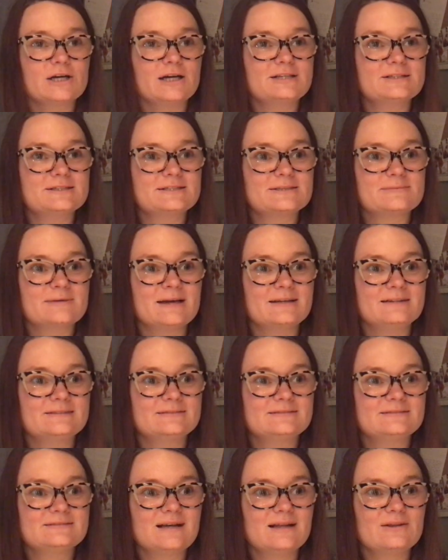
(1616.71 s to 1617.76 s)
I just spent
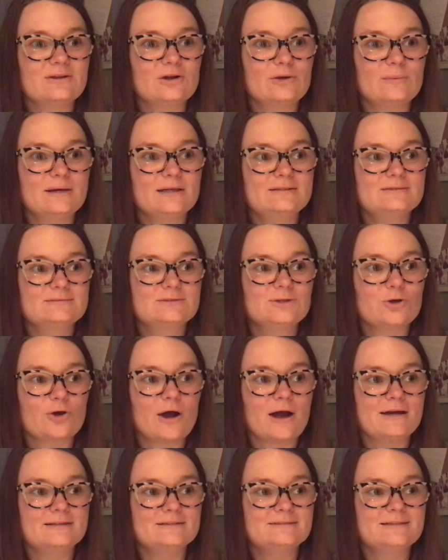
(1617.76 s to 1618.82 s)
a little bit
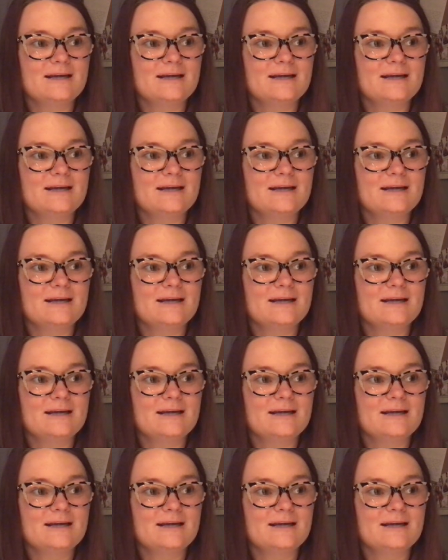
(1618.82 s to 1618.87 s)
crying